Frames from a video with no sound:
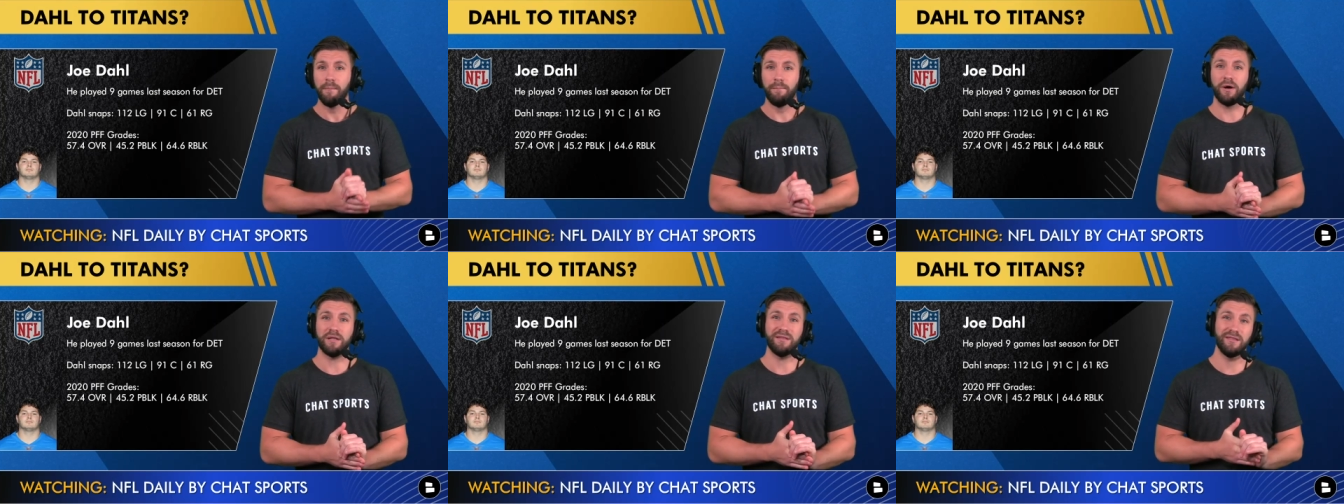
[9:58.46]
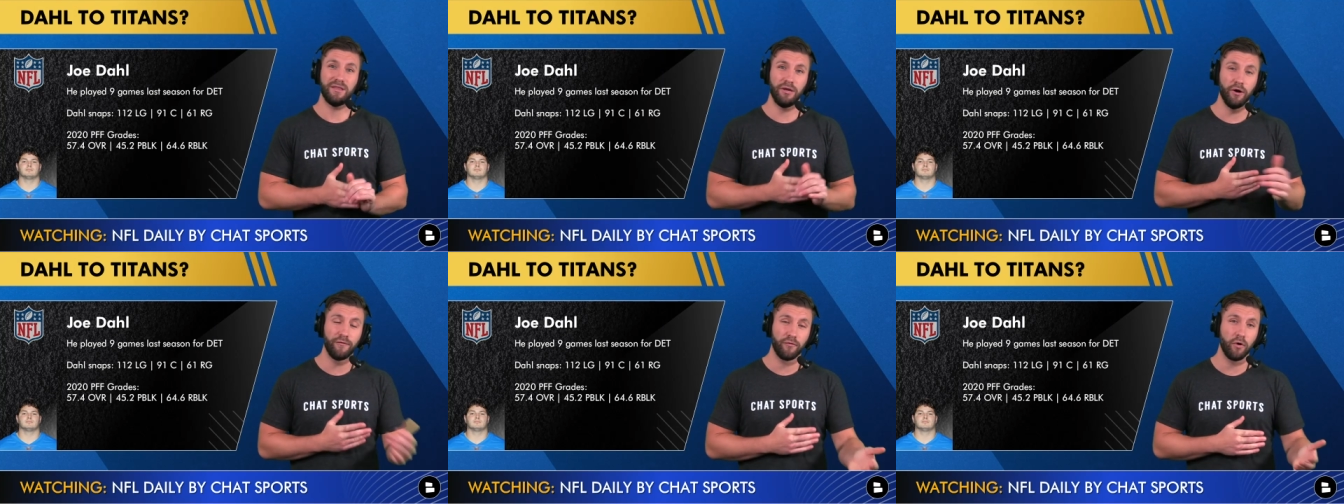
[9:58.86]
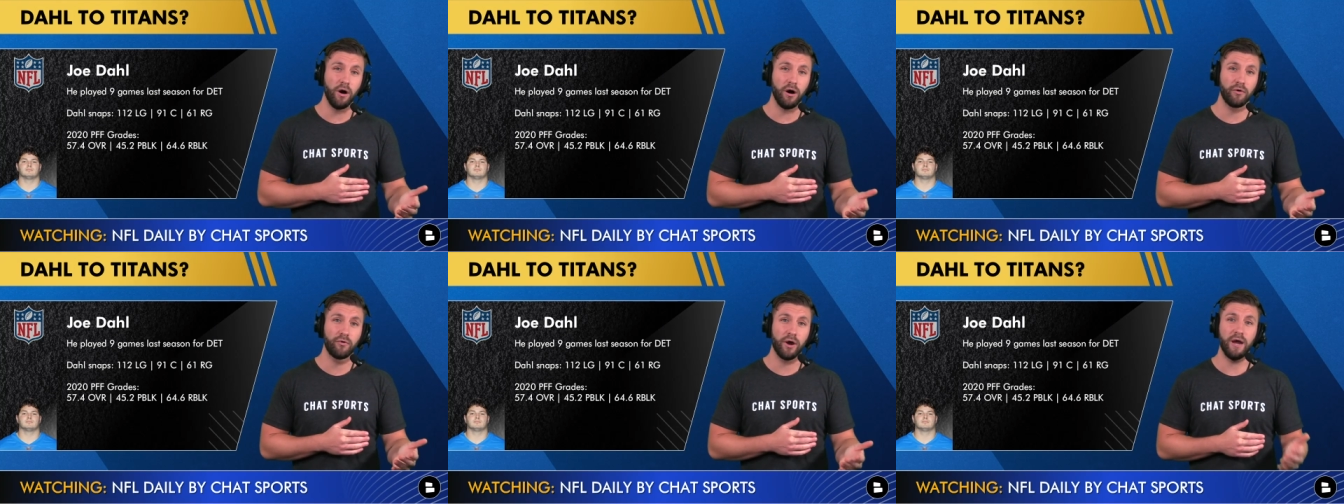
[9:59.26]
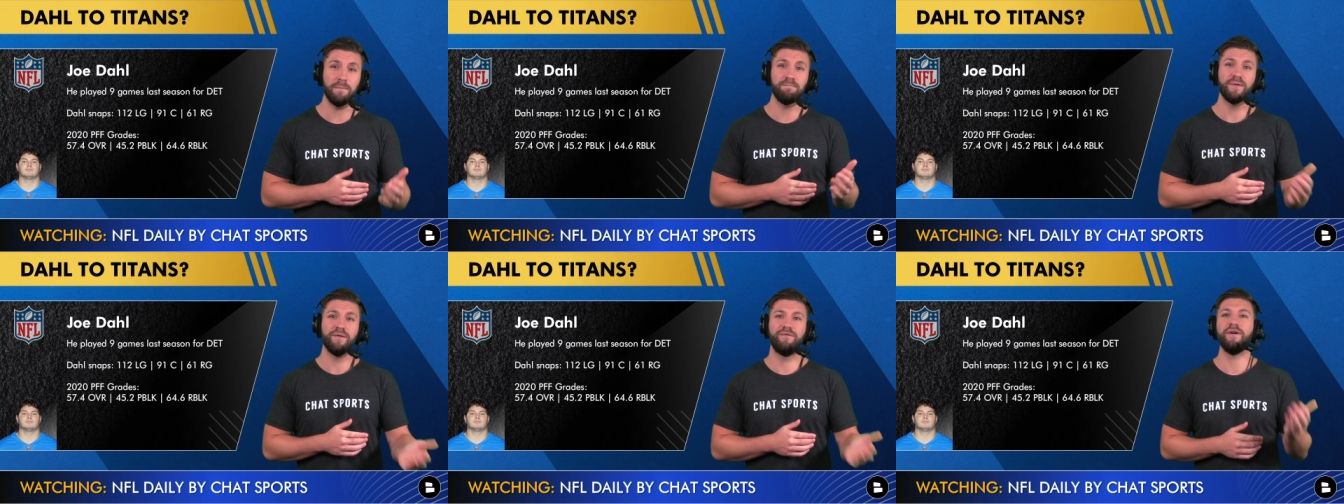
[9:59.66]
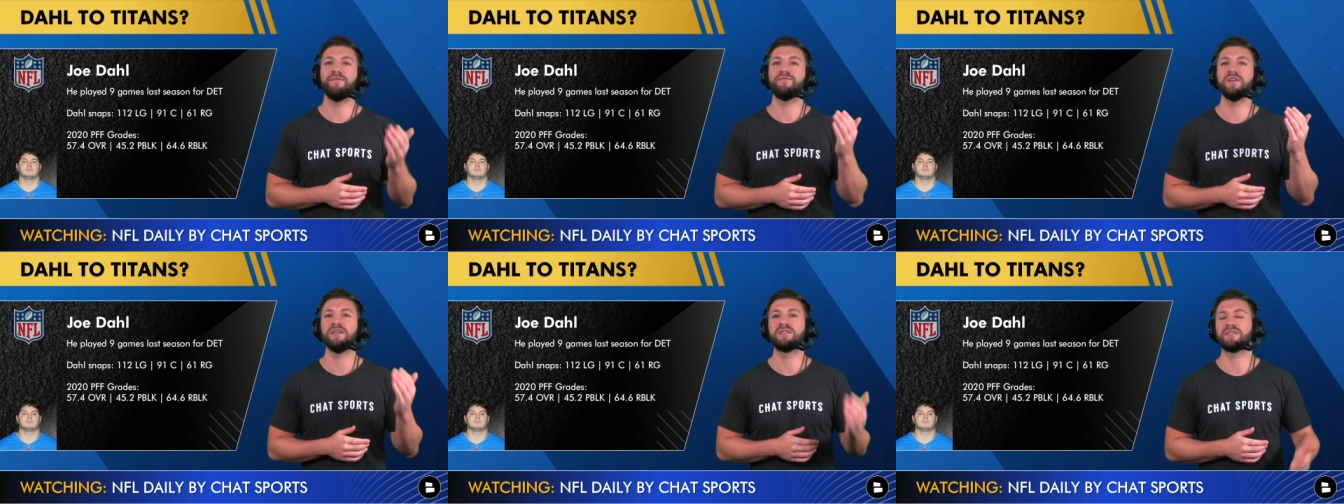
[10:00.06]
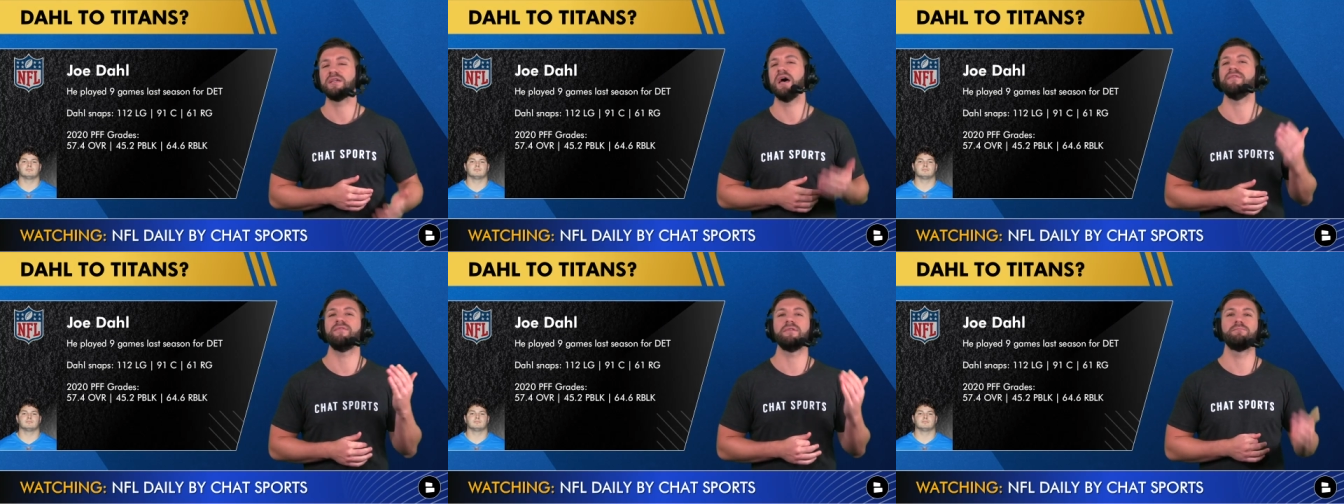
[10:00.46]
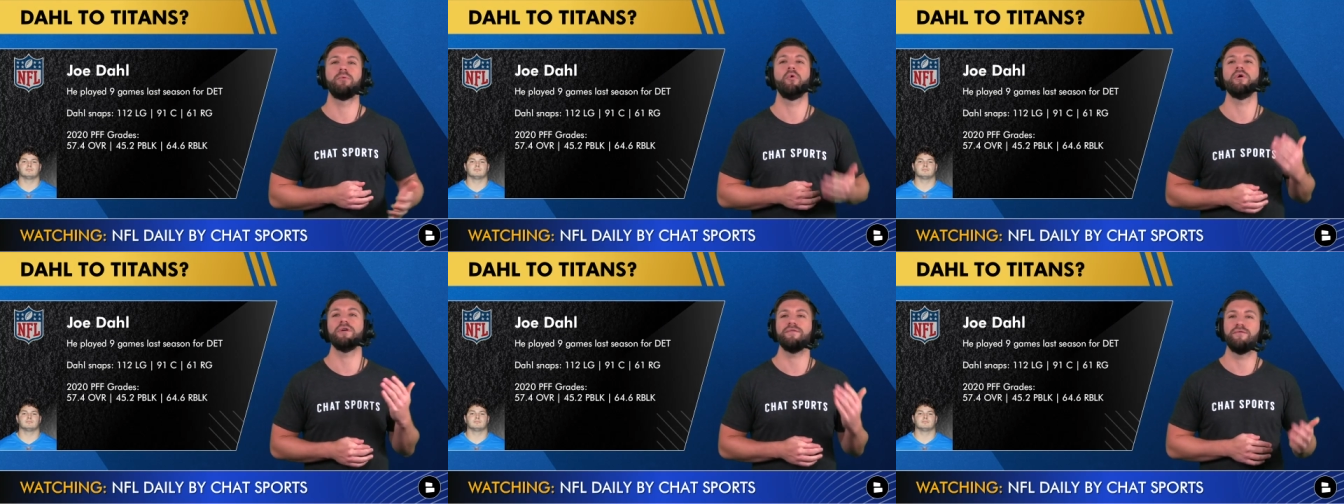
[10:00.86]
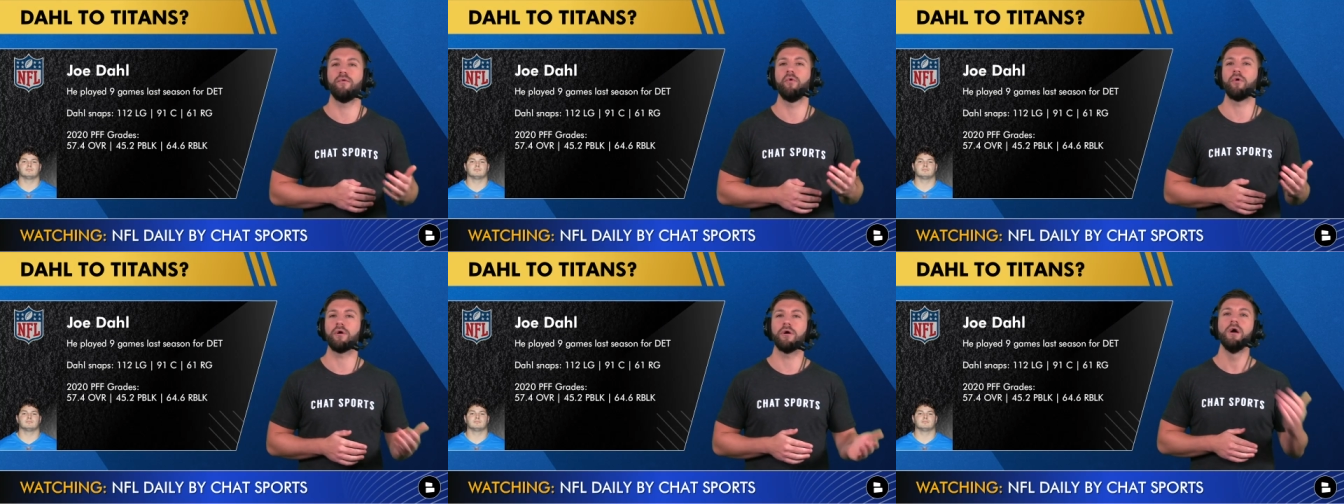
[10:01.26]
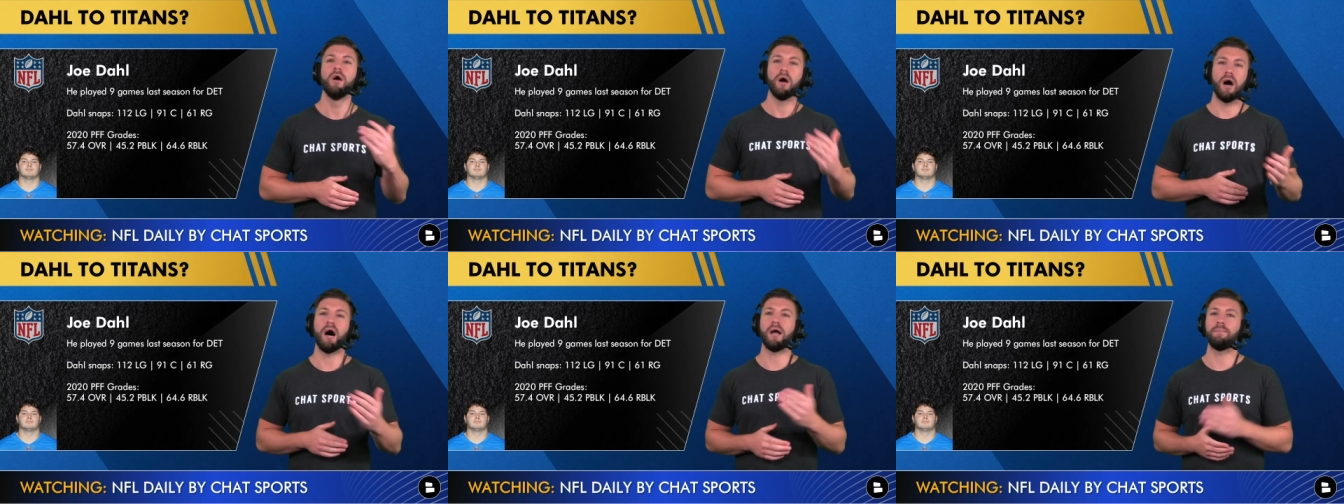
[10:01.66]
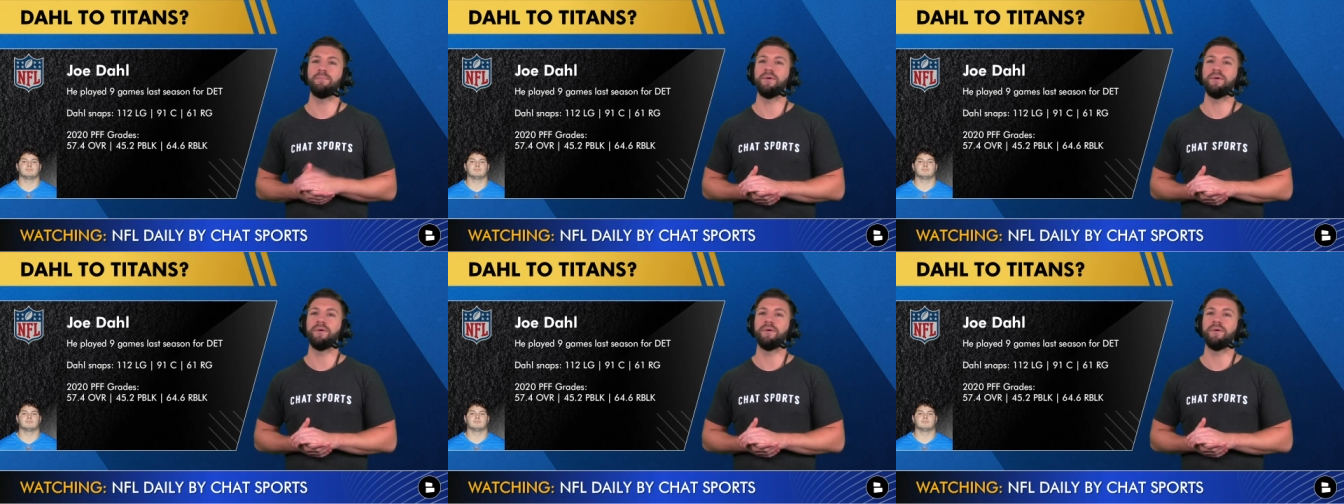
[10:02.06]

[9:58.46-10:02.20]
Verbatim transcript: But the overall grade, 57.4 on